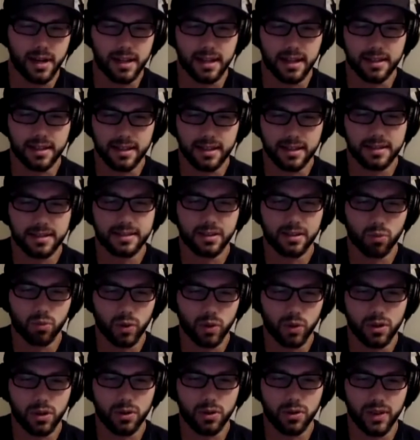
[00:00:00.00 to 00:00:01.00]
Like, this is a
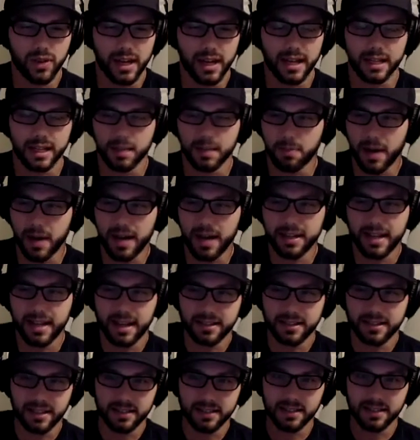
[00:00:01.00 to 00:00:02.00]
real thing. And the
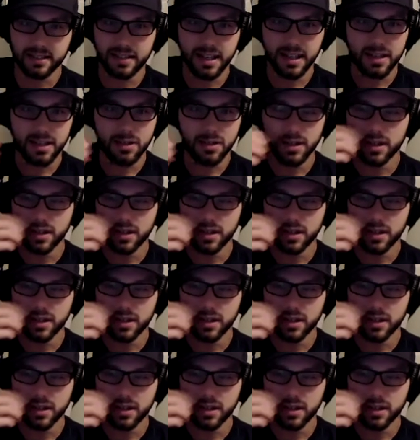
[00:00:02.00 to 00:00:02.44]
podcast has continued.